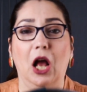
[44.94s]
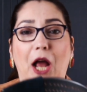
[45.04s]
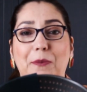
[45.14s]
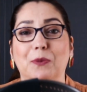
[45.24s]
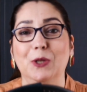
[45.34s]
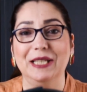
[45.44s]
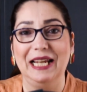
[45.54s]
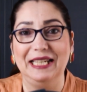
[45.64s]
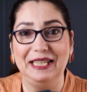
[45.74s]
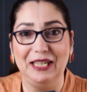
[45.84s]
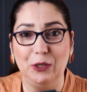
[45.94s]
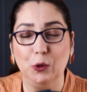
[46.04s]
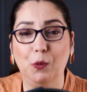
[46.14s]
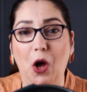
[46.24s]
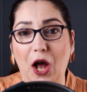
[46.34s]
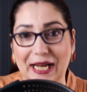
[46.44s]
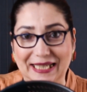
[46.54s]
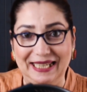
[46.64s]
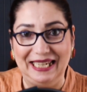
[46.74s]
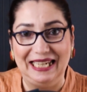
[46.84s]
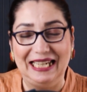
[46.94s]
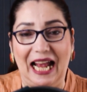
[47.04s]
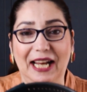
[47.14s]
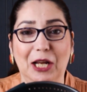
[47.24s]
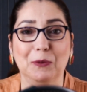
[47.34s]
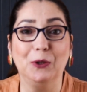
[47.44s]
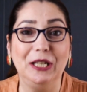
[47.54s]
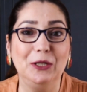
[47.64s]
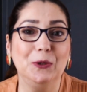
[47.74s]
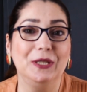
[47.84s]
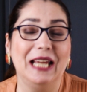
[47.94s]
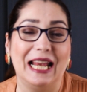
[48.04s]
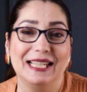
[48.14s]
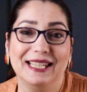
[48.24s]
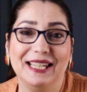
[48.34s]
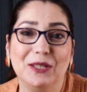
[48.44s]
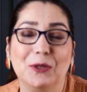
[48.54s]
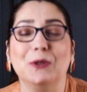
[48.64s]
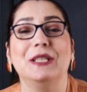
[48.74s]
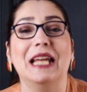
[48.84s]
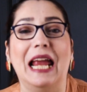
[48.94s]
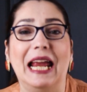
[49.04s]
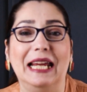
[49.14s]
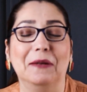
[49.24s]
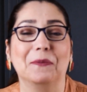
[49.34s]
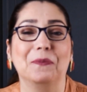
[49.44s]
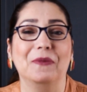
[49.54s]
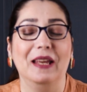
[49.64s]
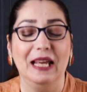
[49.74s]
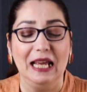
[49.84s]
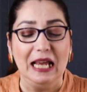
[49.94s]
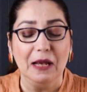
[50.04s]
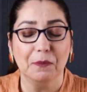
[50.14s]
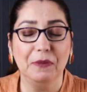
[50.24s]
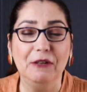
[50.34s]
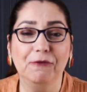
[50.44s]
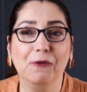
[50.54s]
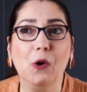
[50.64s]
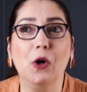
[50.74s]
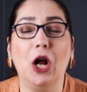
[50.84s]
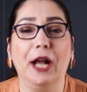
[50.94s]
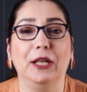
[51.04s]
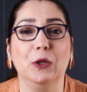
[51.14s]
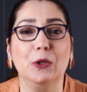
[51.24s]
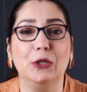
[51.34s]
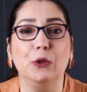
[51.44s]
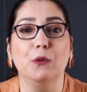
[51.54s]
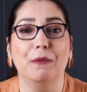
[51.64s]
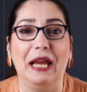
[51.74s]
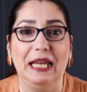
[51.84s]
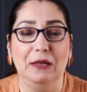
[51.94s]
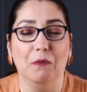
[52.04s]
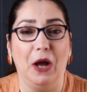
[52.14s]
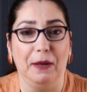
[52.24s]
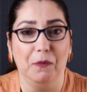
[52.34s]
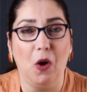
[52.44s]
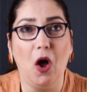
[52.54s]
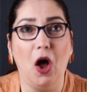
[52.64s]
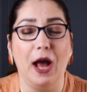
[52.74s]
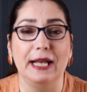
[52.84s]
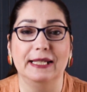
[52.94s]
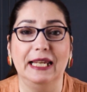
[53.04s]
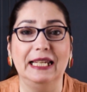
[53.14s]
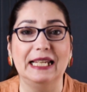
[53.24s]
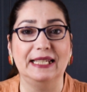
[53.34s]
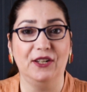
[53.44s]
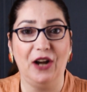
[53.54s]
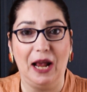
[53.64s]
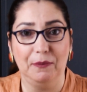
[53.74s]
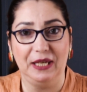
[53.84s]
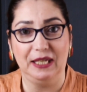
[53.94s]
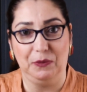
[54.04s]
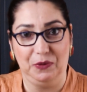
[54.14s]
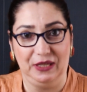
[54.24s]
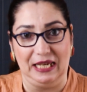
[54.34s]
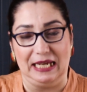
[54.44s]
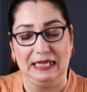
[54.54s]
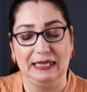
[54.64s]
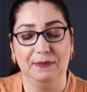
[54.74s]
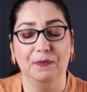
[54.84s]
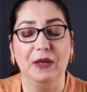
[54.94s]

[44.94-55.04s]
I bought a new pie tin and I'm going to test it today. Before, I used to make my pies in ceramic tins.